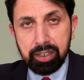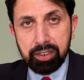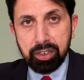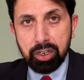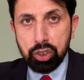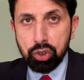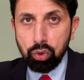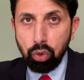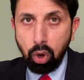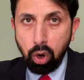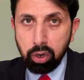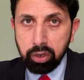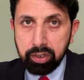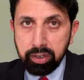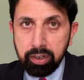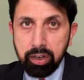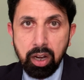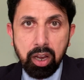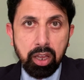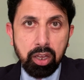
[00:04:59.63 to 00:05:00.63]

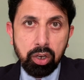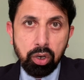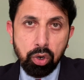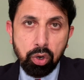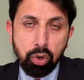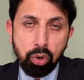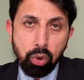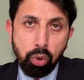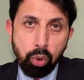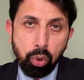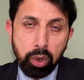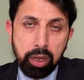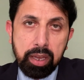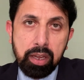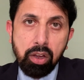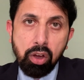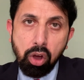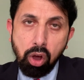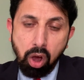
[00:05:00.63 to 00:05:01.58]
disorder going